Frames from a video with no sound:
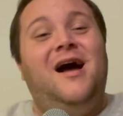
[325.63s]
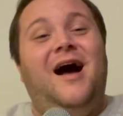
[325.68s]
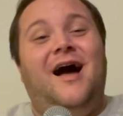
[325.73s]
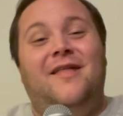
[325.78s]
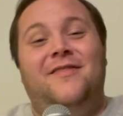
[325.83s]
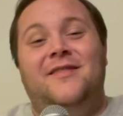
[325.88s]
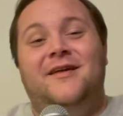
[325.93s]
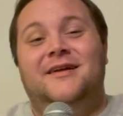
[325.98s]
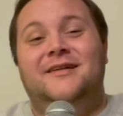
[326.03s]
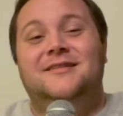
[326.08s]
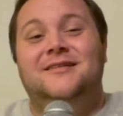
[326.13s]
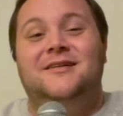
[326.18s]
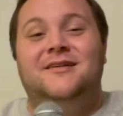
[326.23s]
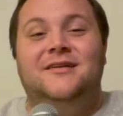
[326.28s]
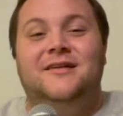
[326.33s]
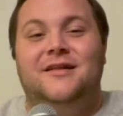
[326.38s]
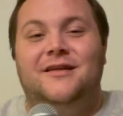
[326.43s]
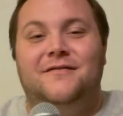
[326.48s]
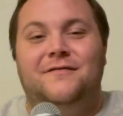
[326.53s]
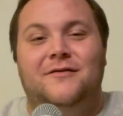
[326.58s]
I think it's going
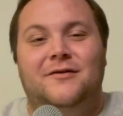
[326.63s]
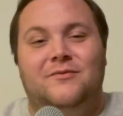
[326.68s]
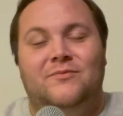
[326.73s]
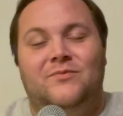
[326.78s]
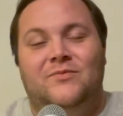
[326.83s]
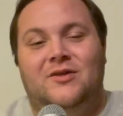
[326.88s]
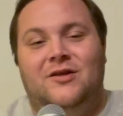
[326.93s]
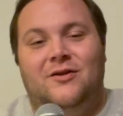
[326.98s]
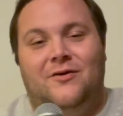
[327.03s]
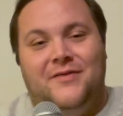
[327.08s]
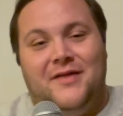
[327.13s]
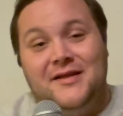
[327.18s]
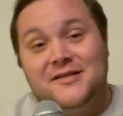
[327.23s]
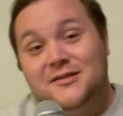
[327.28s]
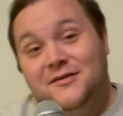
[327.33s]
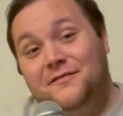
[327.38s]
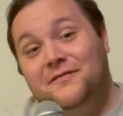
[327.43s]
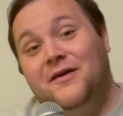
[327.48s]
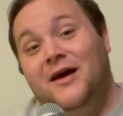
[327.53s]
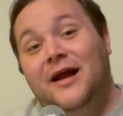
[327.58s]
to give him, you know, that
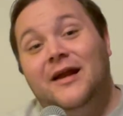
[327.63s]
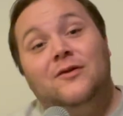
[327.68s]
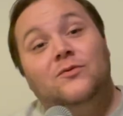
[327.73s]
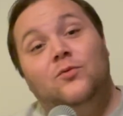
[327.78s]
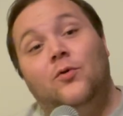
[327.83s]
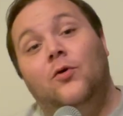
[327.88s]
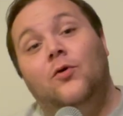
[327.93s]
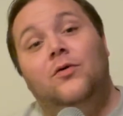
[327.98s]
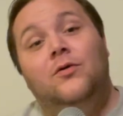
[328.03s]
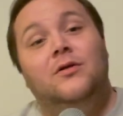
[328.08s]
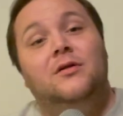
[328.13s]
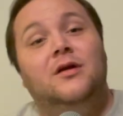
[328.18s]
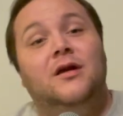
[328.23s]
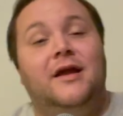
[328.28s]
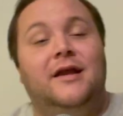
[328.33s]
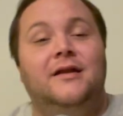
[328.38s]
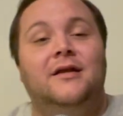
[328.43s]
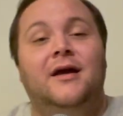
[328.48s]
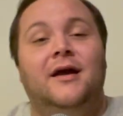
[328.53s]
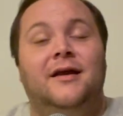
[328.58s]
defined role
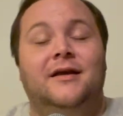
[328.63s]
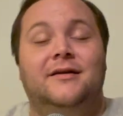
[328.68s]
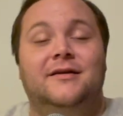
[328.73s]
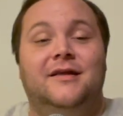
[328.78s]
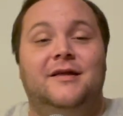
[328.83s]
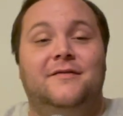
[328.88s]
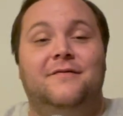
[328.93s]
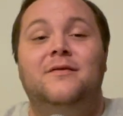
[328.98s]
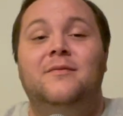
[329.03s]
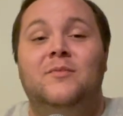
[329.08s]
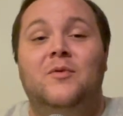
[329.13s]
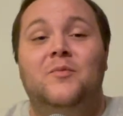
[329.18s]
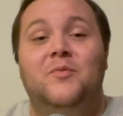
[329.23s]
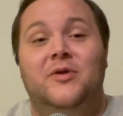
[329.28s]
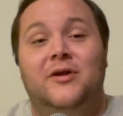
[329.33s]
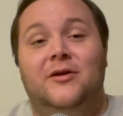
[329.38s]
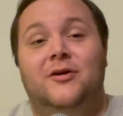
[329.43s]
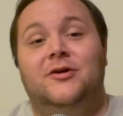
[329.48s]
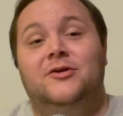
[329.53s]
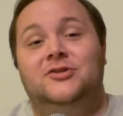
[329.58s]
and kind of give him a
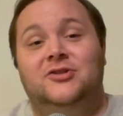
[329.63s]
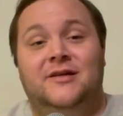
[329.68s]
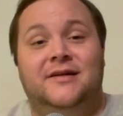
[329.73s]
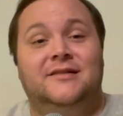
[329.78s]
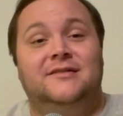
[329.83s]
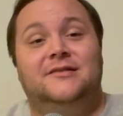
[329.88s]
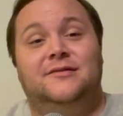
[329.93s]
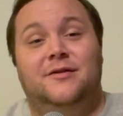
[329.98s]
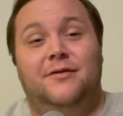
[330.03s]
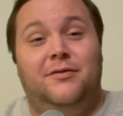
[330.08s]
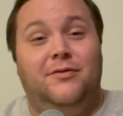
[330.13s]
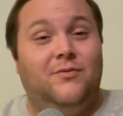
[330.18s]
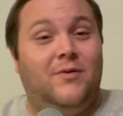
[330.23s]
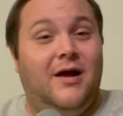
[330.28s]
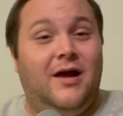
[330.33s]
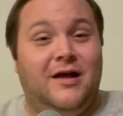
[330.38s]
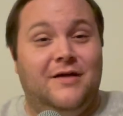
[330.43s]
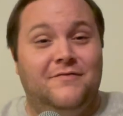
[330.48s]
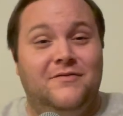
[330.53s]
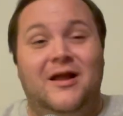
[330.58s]
bigger chance to
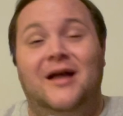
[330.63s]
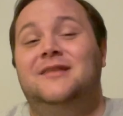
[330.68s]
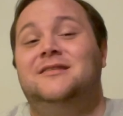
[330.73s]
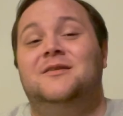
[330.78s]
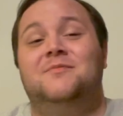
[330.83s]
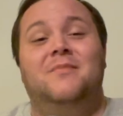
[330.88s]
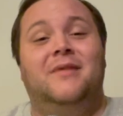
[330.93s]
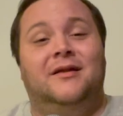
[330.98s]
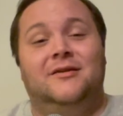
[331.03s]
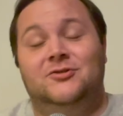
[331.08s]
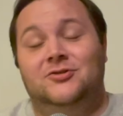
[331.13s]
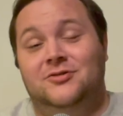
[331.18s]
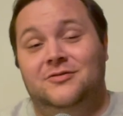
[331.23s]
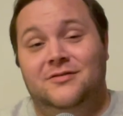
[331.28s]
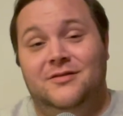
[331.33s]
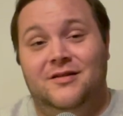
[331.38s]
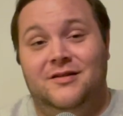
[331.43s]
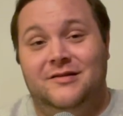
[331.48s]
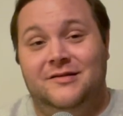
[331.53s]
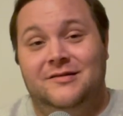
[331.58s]
thrive, not to
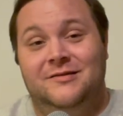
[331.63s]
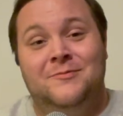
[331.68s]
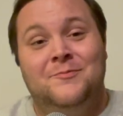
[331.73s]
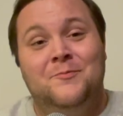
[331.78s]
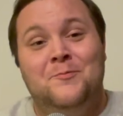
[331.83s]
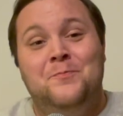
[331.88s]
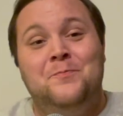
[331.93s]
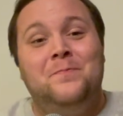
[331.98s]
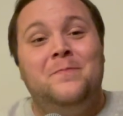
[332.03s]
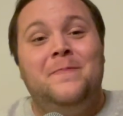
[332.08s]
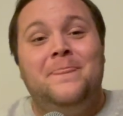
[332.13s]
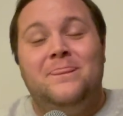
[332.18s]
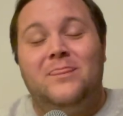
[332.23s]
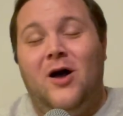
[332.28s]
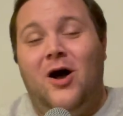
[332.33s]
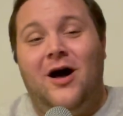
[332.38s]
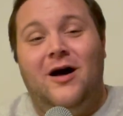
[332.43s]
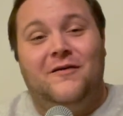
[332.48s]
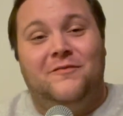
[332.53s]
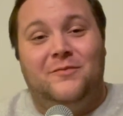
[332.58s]
mention the
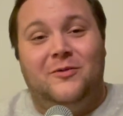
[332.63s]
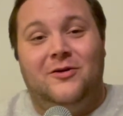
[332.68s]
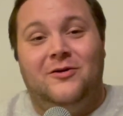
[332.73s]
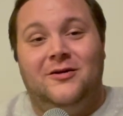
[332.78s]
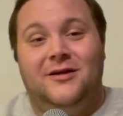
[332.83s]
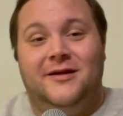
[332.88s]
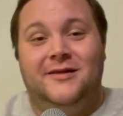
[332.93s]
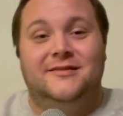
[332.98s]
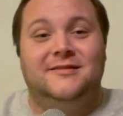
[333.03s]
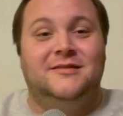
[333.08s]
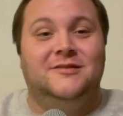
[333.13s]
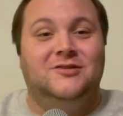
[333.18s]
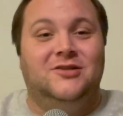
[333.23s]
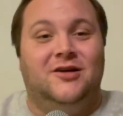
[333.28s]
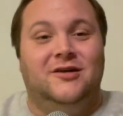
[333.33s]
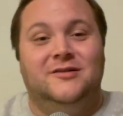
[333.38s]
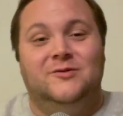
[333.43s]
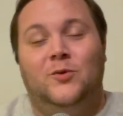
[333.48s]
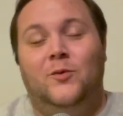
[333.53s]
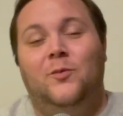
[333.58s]
off-ball cuts and
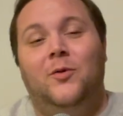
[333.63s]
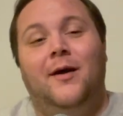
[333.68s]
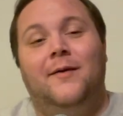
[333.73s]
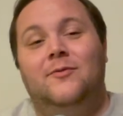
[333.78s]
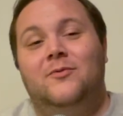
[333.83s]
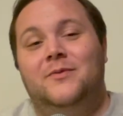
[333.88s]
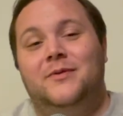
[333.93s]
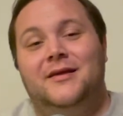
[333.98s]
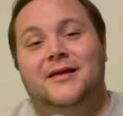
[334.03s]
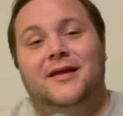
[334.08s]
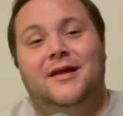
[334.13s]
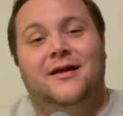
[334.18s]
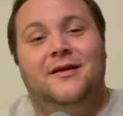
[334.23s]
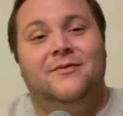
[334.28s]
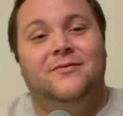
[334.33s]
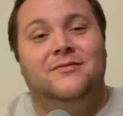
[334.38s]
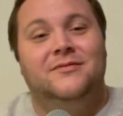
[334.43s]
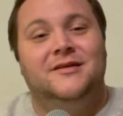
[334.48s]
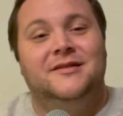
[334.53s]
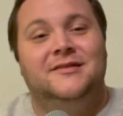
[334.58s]
dunks we'll probably
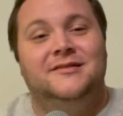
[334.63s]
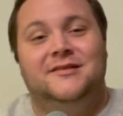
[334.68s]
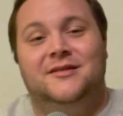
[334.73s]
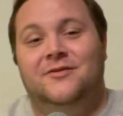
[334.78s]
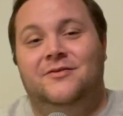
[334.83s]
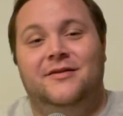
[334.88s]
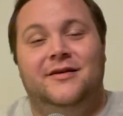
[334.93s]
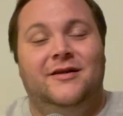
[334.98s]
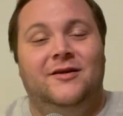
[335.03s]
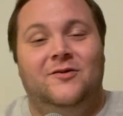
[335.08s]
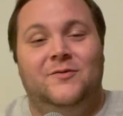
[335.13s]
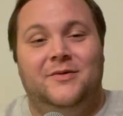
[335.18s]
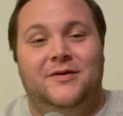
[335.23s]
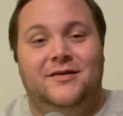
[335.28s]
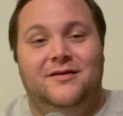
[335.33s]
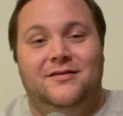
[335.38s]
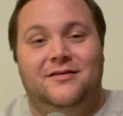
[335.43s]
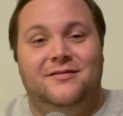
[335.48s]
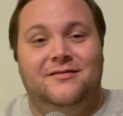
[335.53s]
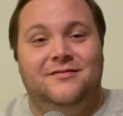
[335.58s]
get, considering he'll
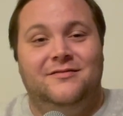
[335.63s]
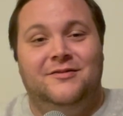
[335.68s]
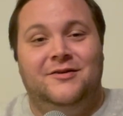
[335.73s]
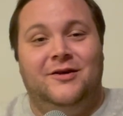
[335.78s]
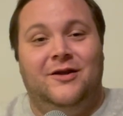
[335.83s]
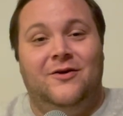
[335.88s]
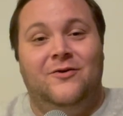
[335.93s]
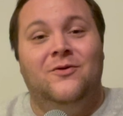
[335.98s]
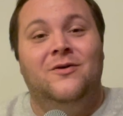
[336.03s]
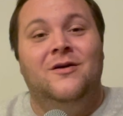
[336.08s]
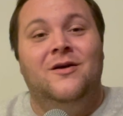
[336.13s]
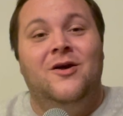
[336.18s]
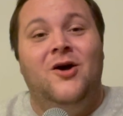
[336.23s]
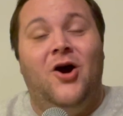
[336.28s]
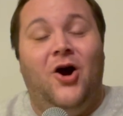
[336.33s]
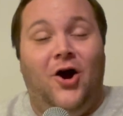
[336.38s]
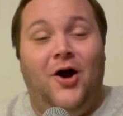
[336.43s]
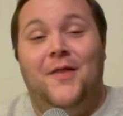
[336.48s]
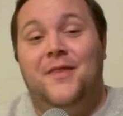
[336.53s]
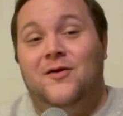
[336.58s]
be, you know,
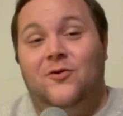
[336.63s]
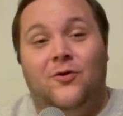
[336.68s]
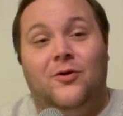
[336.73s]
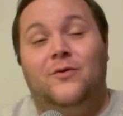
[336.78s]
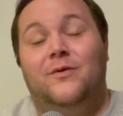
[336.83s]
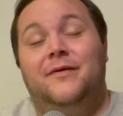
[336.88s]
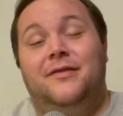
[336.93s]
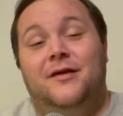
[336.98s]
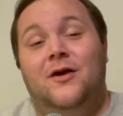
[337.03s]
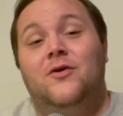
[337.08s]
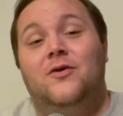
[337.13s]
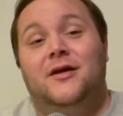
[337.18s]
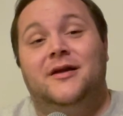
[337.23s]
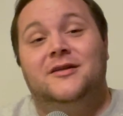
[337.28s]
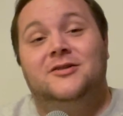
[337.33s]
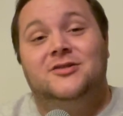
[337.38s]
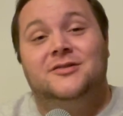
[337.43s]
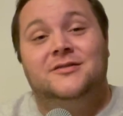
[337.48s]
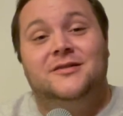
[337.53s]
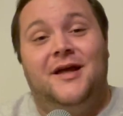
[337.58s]
on the court with
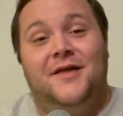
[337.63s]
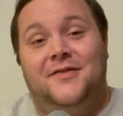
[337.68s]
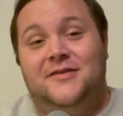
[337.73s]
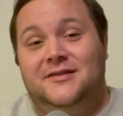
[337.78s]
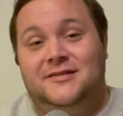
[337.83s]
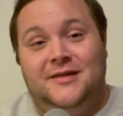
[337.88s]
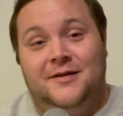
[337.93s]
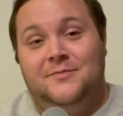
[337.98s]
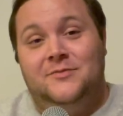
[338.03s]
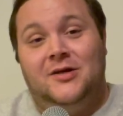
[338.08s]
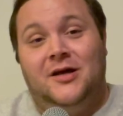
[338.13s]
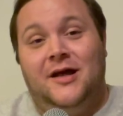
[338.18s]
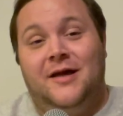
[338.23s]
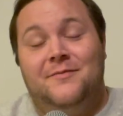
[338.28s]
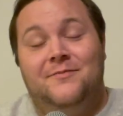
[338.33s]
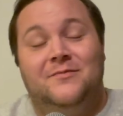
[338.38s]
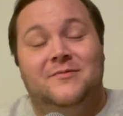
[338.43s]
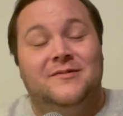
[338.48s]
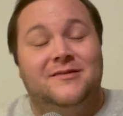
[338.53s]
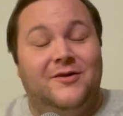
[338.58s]
Jokic at the same
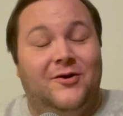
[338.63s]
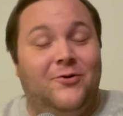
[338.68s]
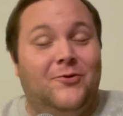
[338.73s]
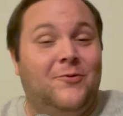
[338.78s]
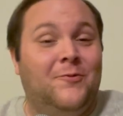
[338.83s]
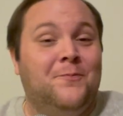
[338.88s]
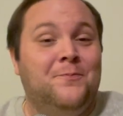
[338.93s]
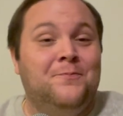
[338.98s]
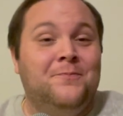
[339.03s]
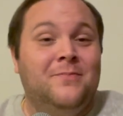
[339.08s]
time. So